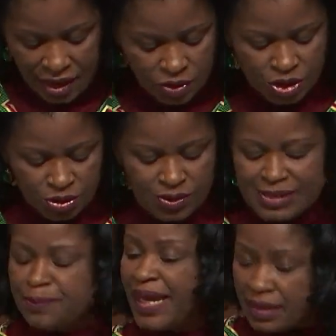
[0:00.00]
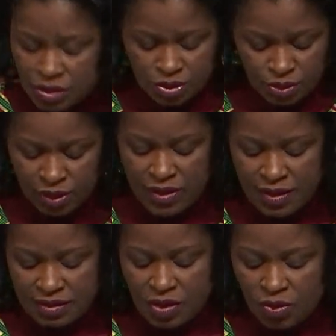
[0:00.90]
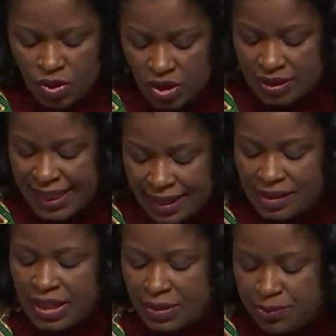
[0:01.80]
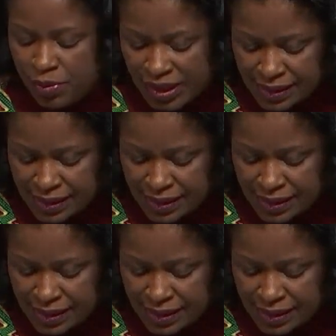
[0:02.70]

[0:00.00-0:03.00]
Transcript: To speak to the world and